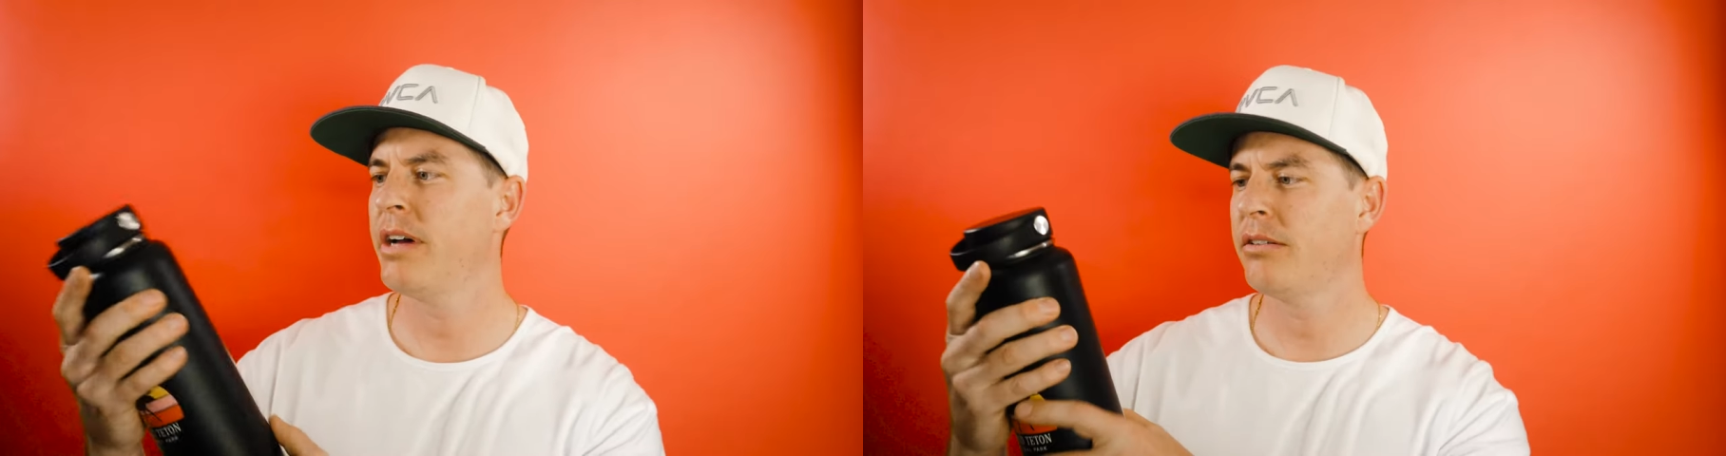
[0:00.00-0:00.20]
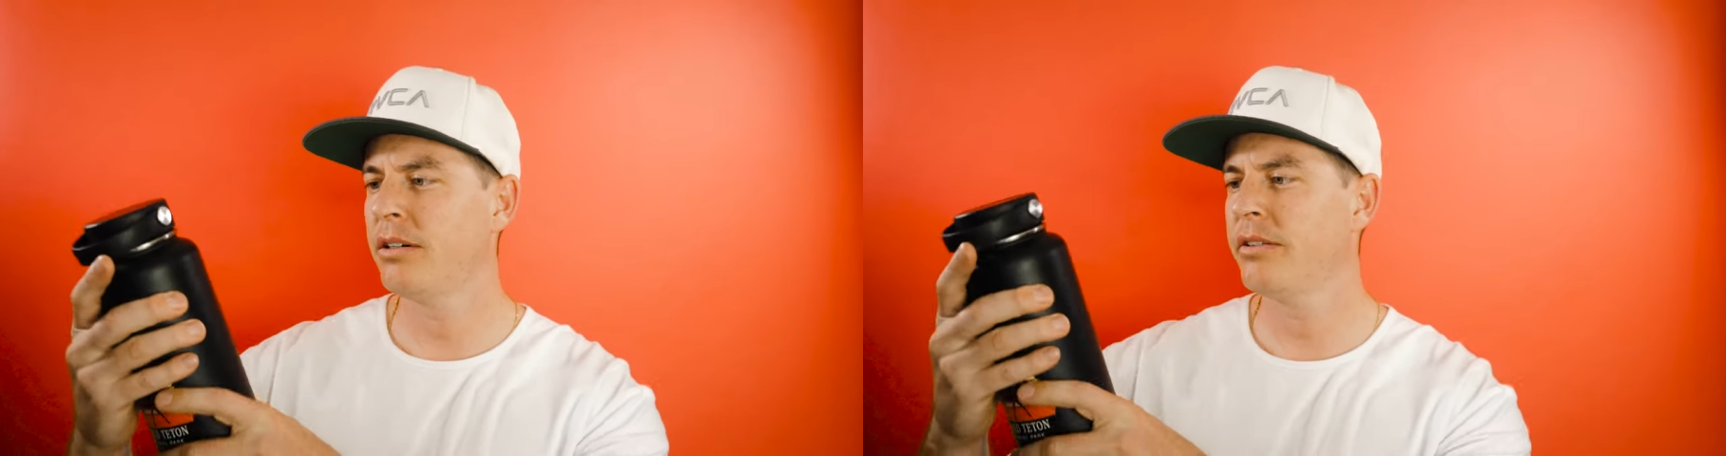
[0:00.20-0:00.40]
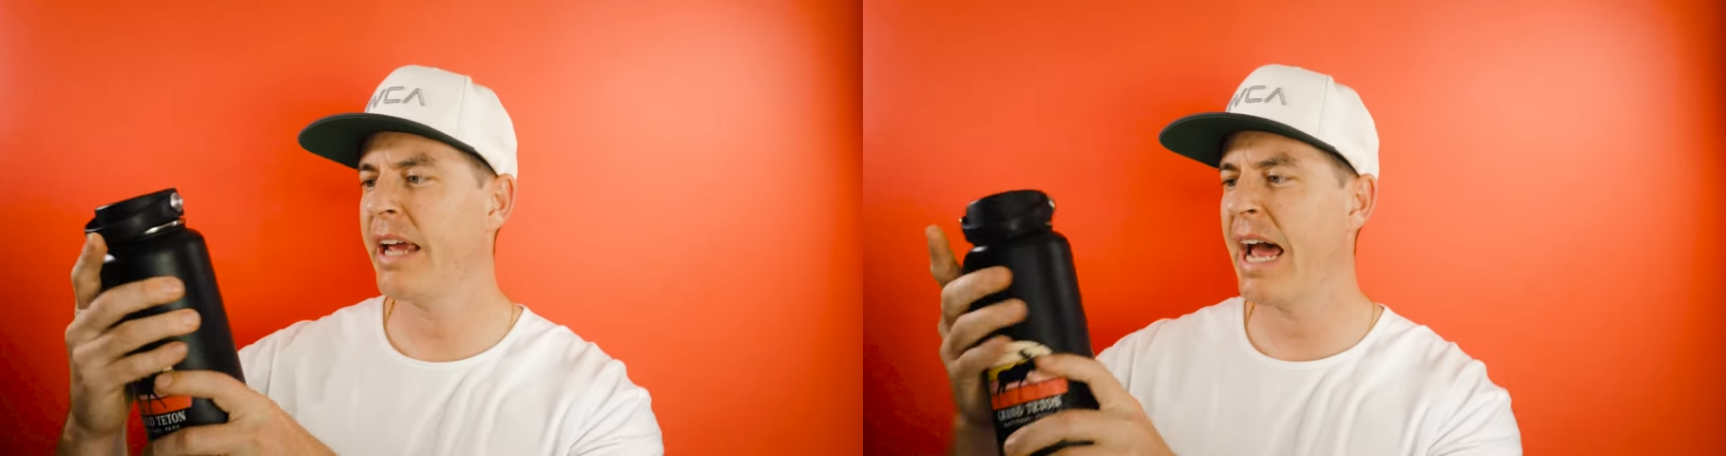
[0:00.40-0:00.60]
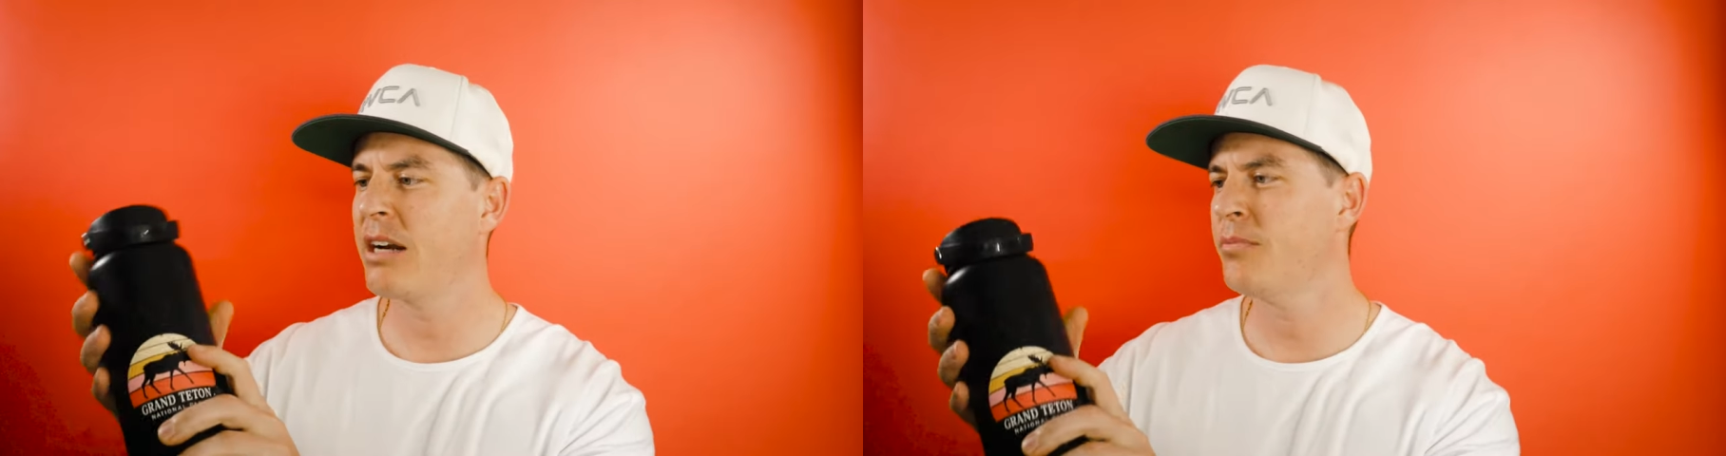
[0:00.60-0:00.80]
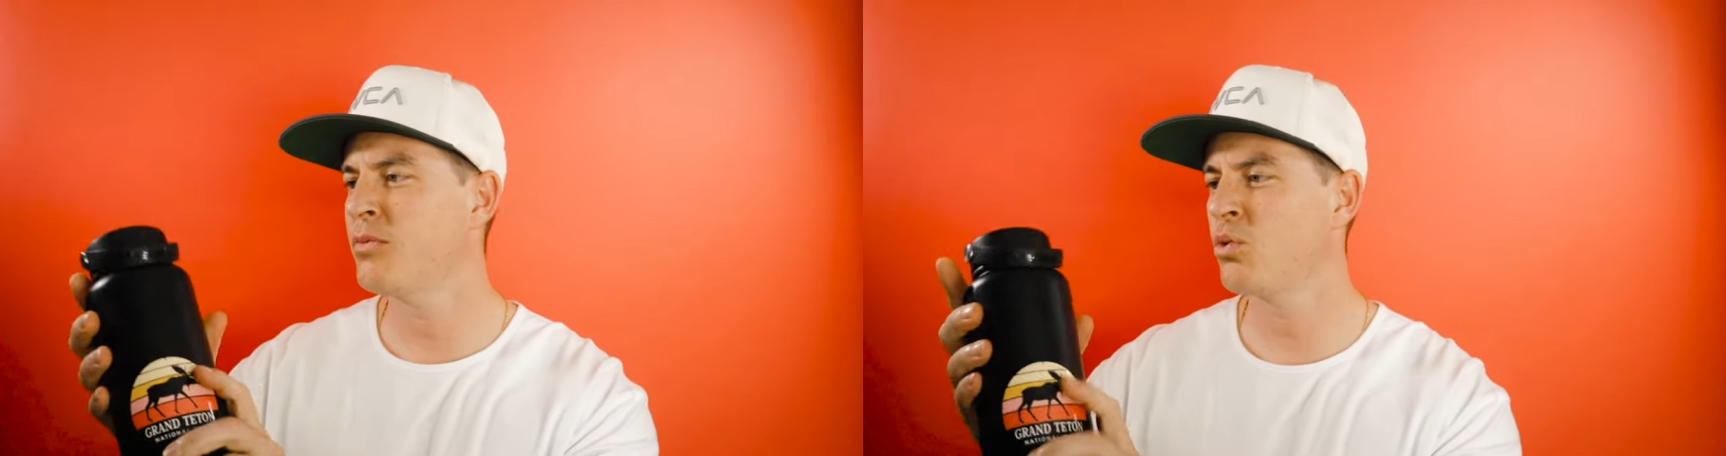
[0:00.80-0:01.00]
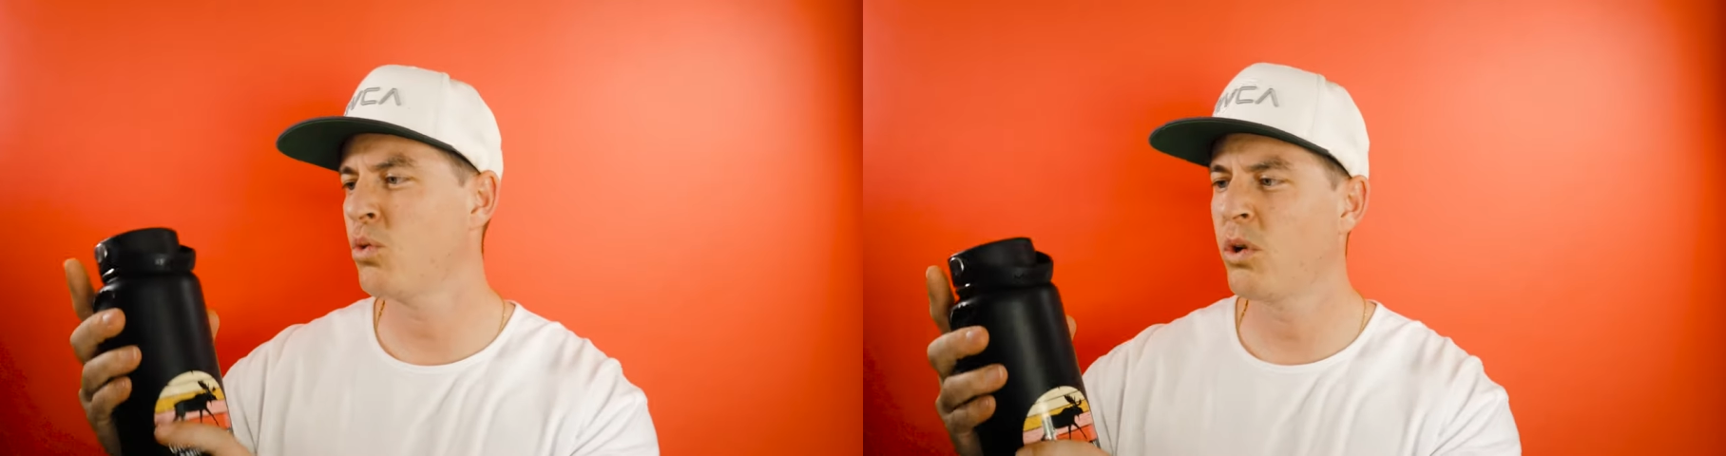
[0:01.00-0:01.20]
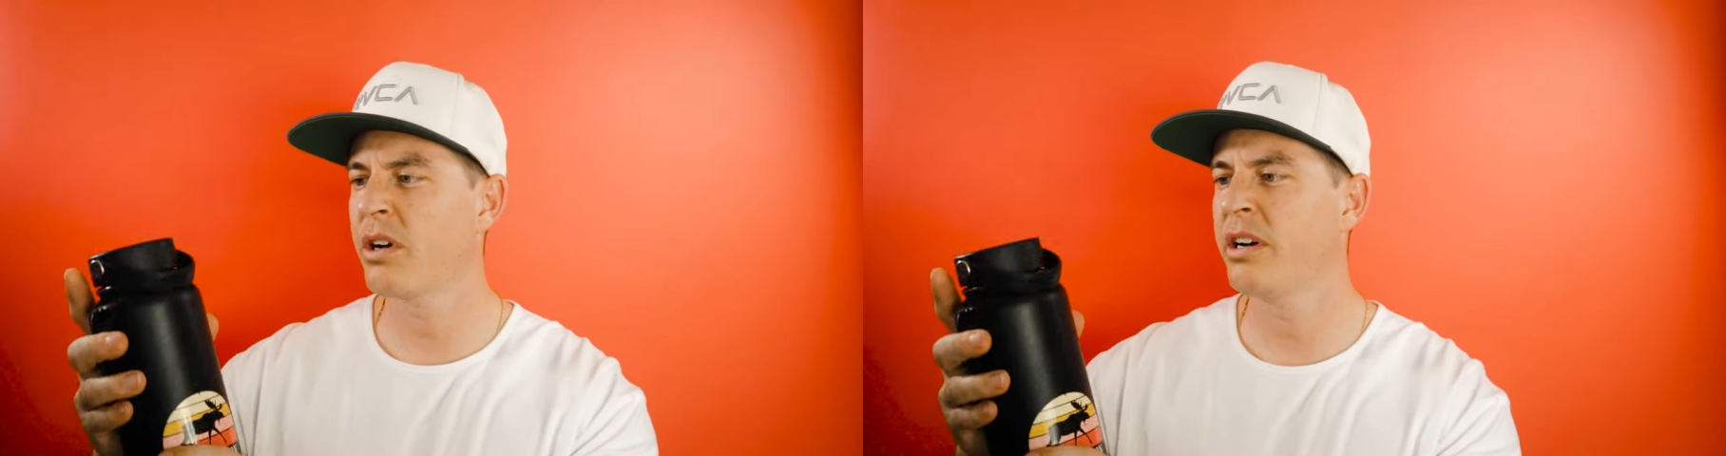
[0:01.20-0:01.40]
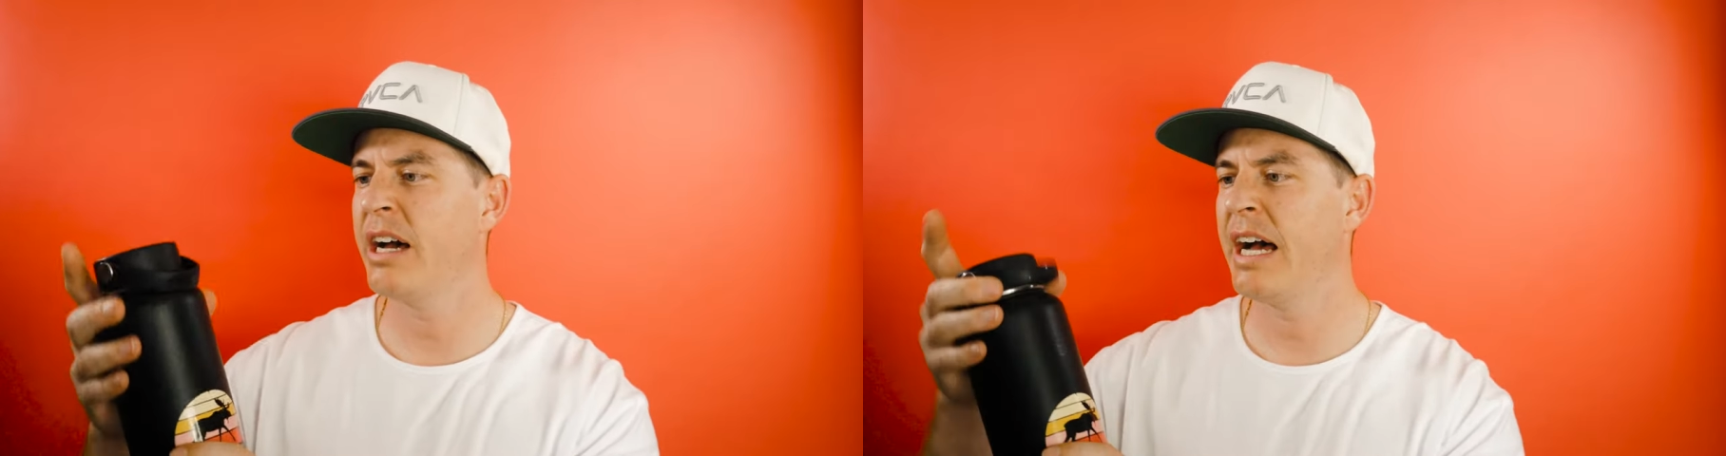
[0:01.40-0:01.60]
how all the atoms are
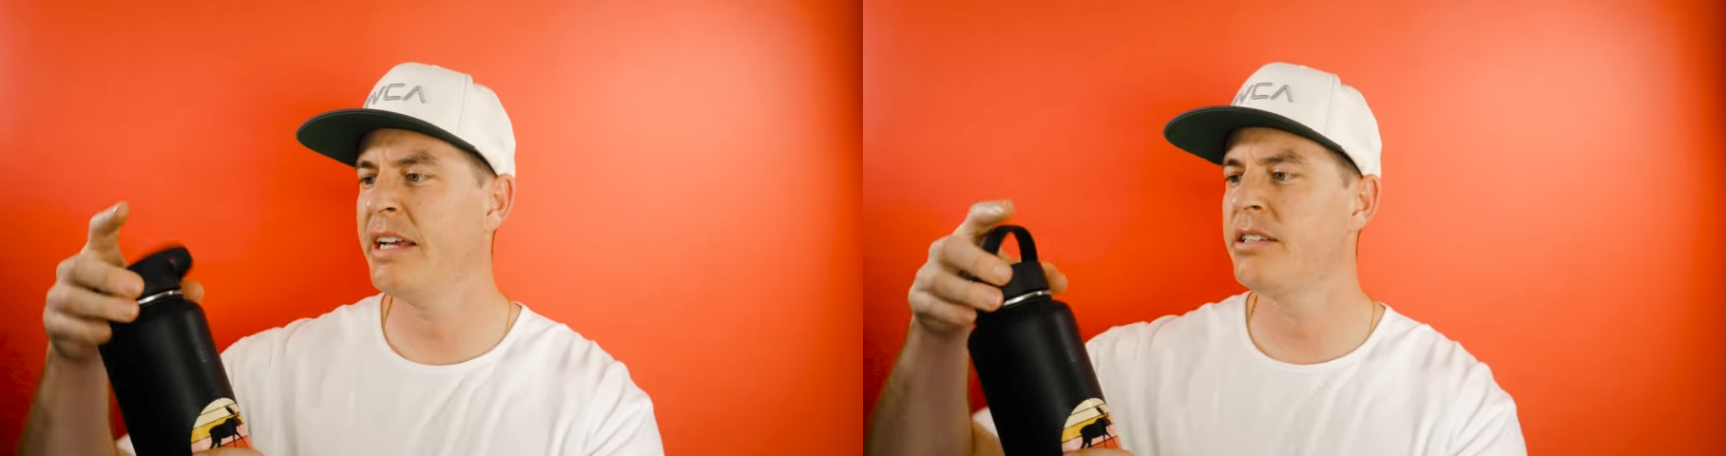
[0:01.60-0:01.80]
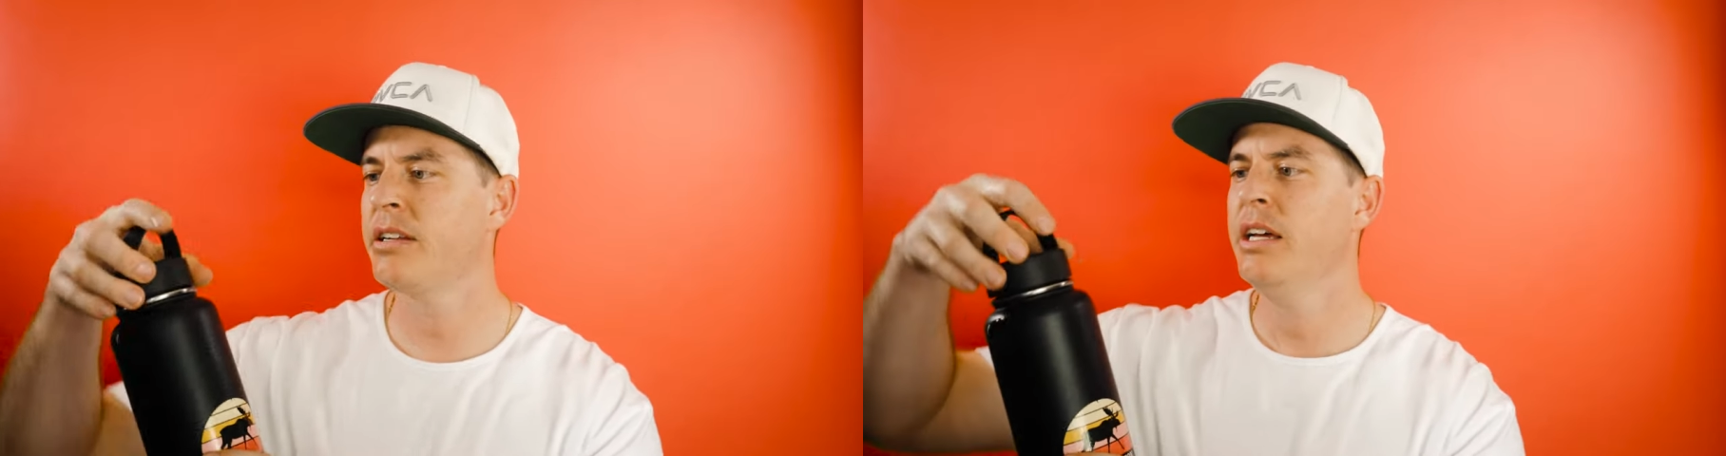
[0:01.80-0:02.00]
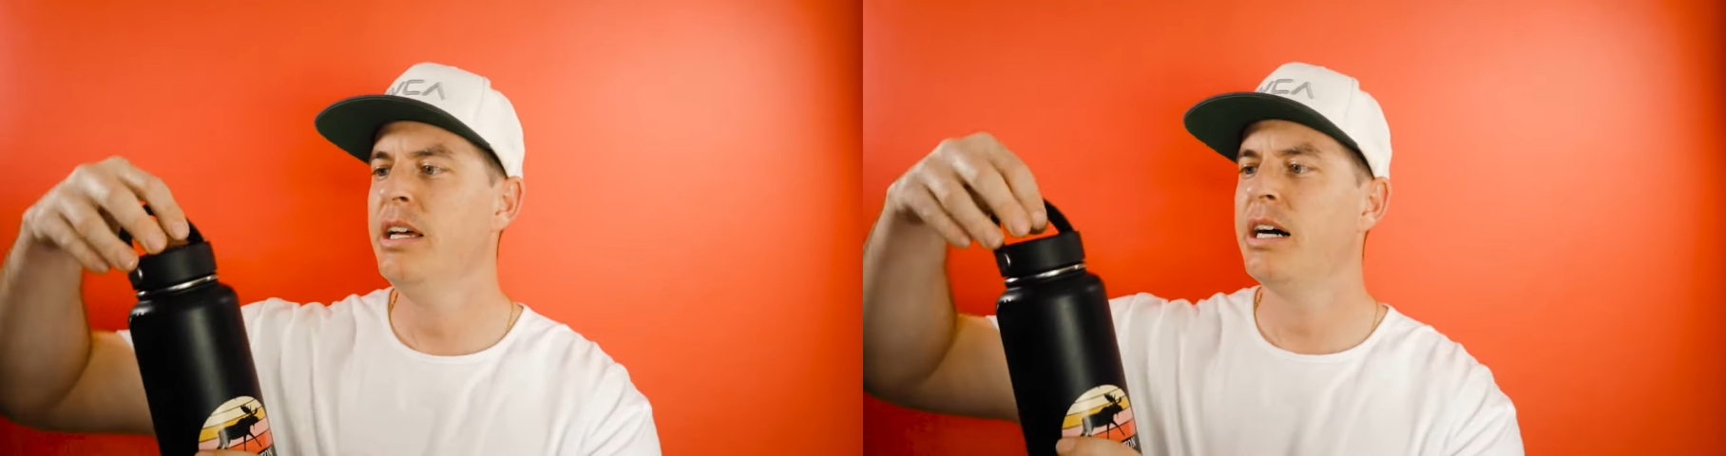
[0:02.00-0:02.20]
organized,